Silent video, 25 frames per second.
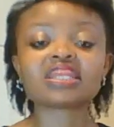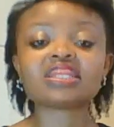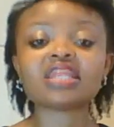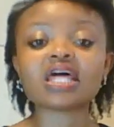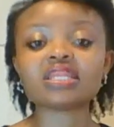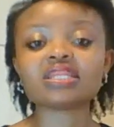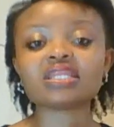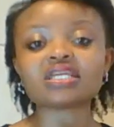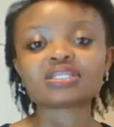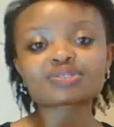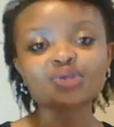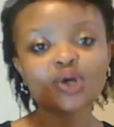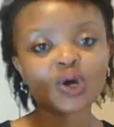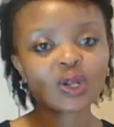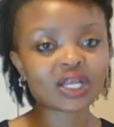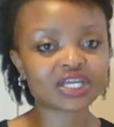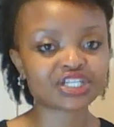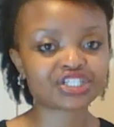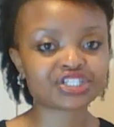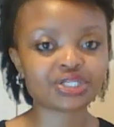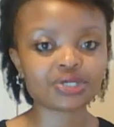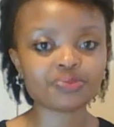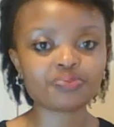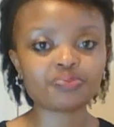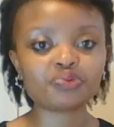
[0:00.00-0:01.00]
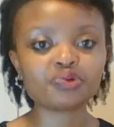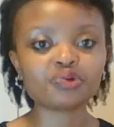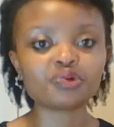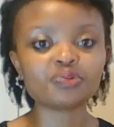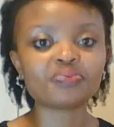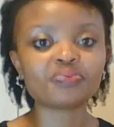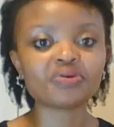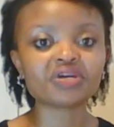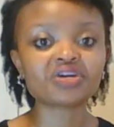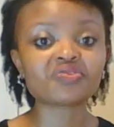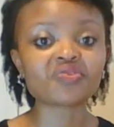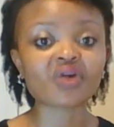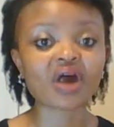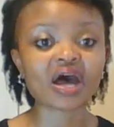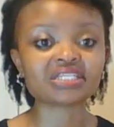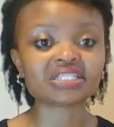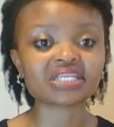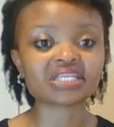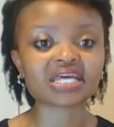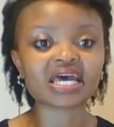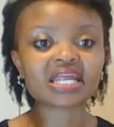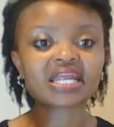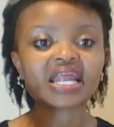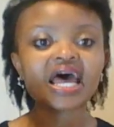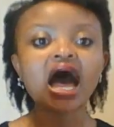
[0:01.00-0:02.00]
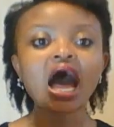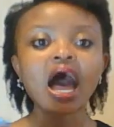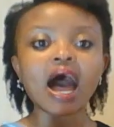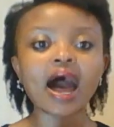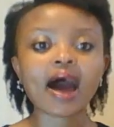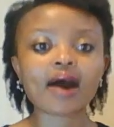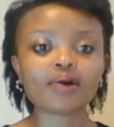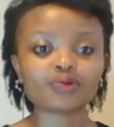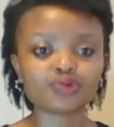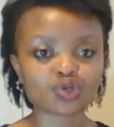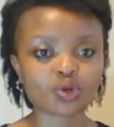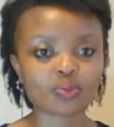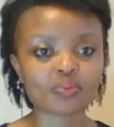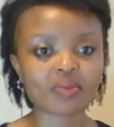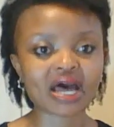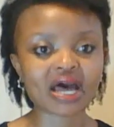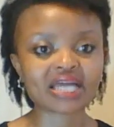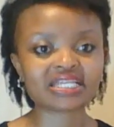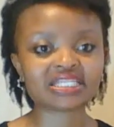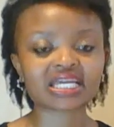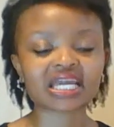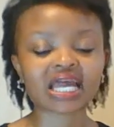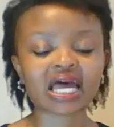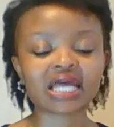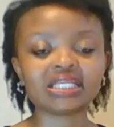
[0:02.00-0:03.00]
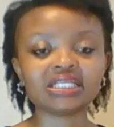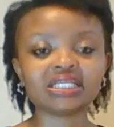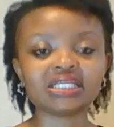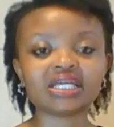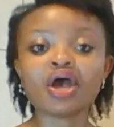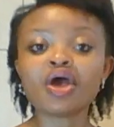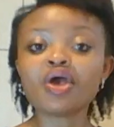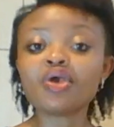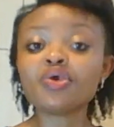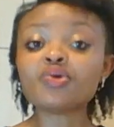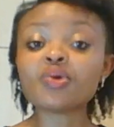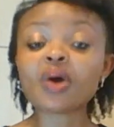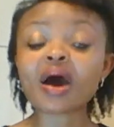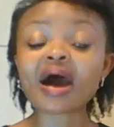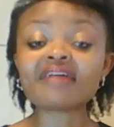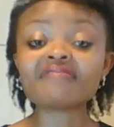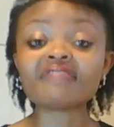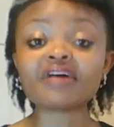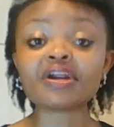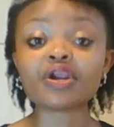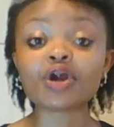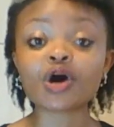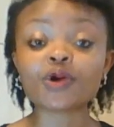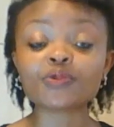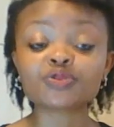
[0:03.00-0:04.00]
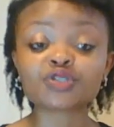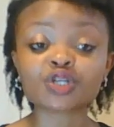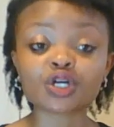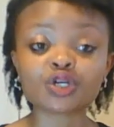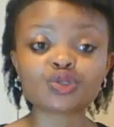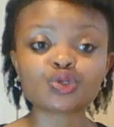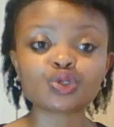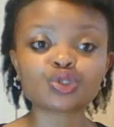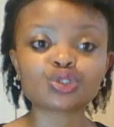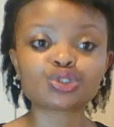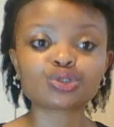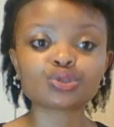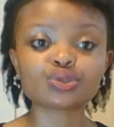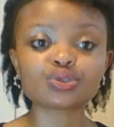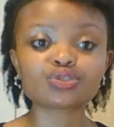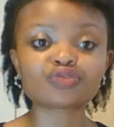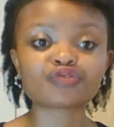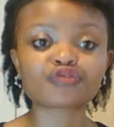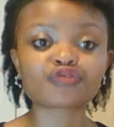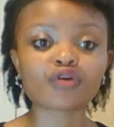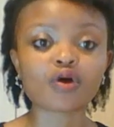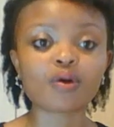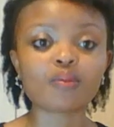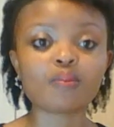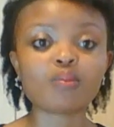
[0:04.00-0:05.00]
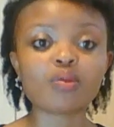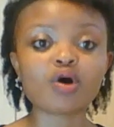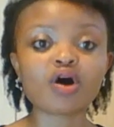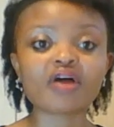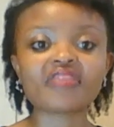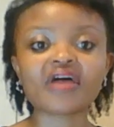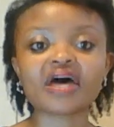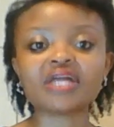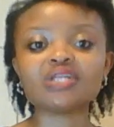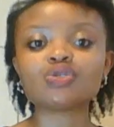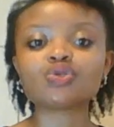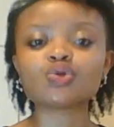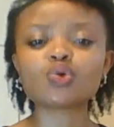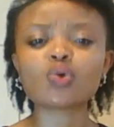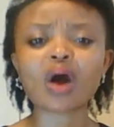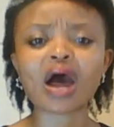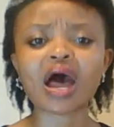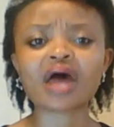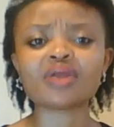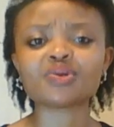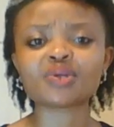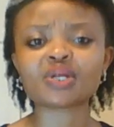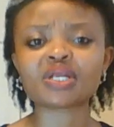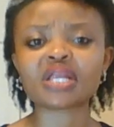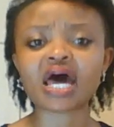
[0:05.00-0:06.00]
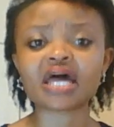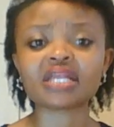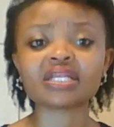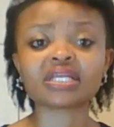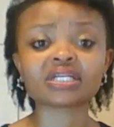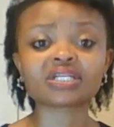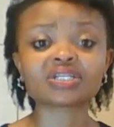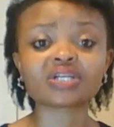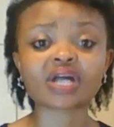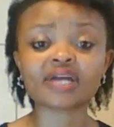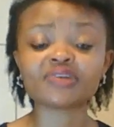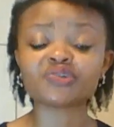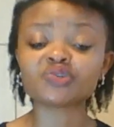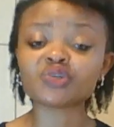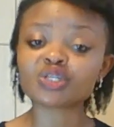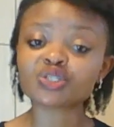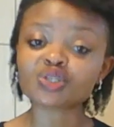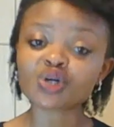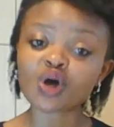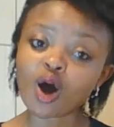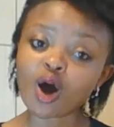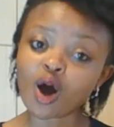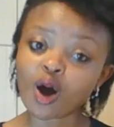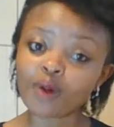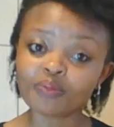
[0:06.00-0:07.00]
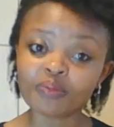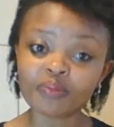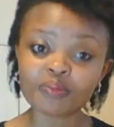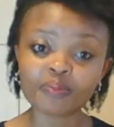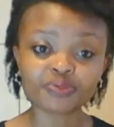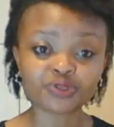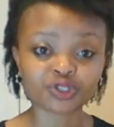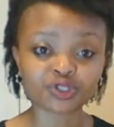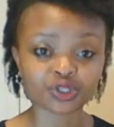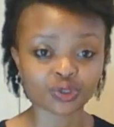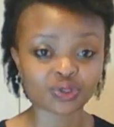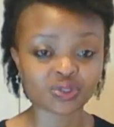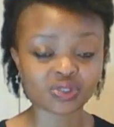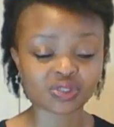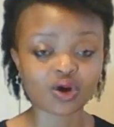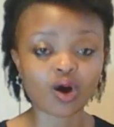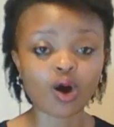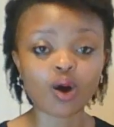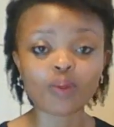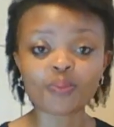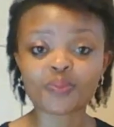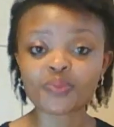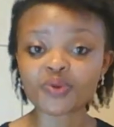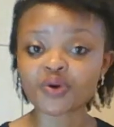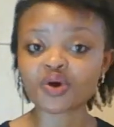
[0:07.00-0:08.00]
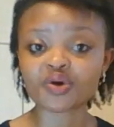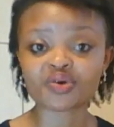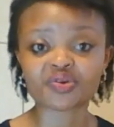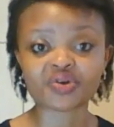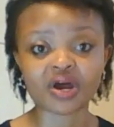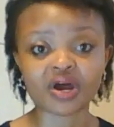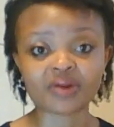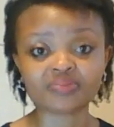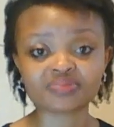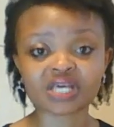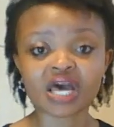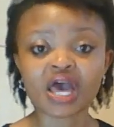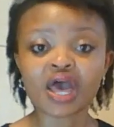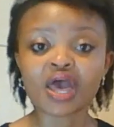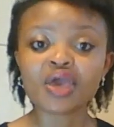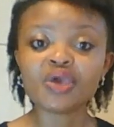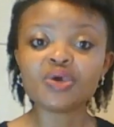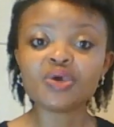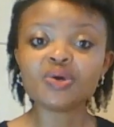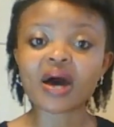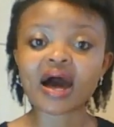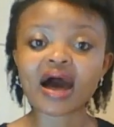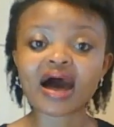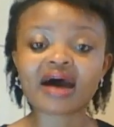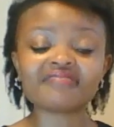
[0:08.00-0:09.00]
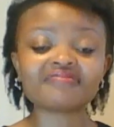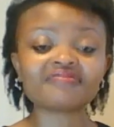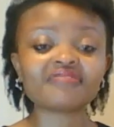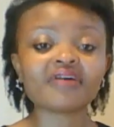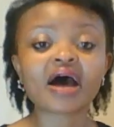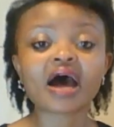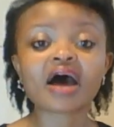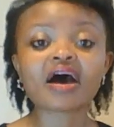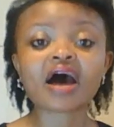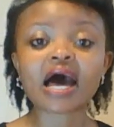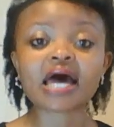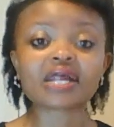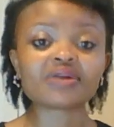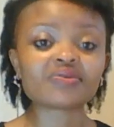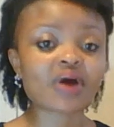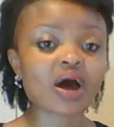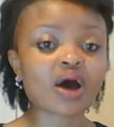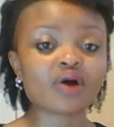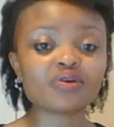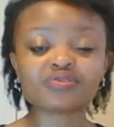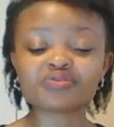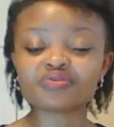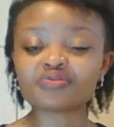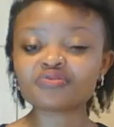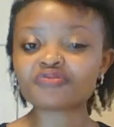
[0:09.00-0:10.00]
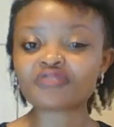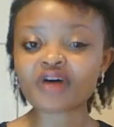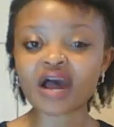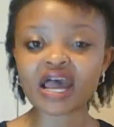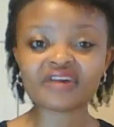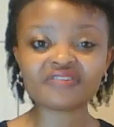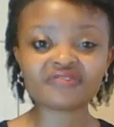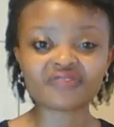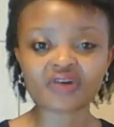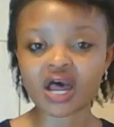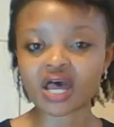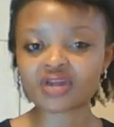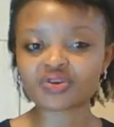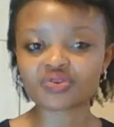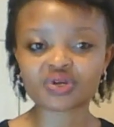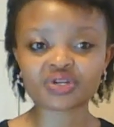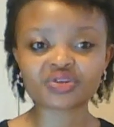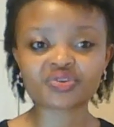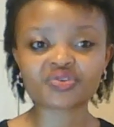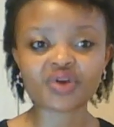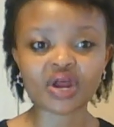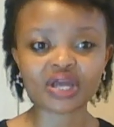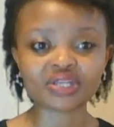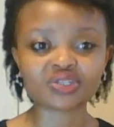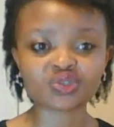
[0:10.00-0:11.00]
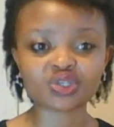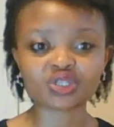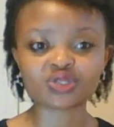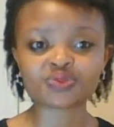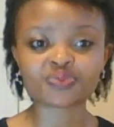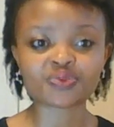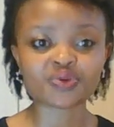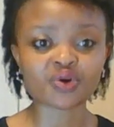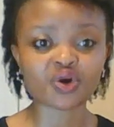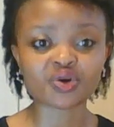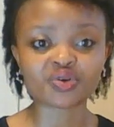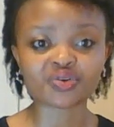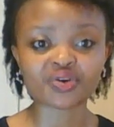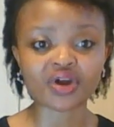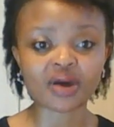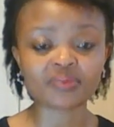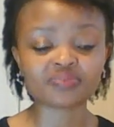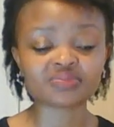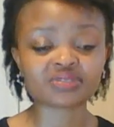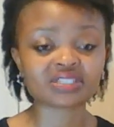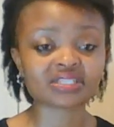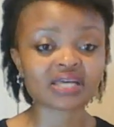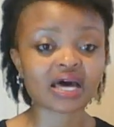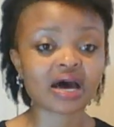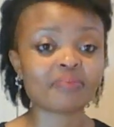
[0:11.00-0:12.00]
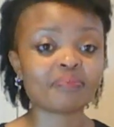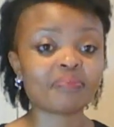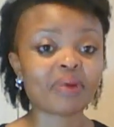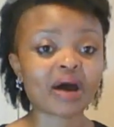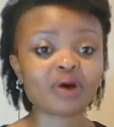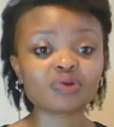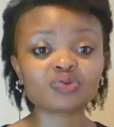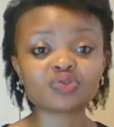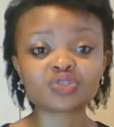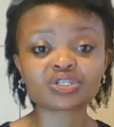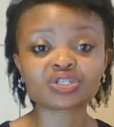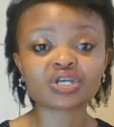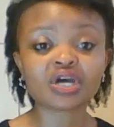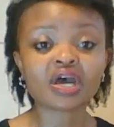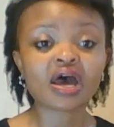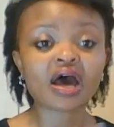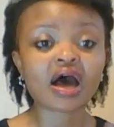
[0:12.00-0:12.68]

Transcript: then the scholarship will be granted automatically. You have an option to choose from more than 200 undergraduate options or programs. You have around 500 graduate programs, about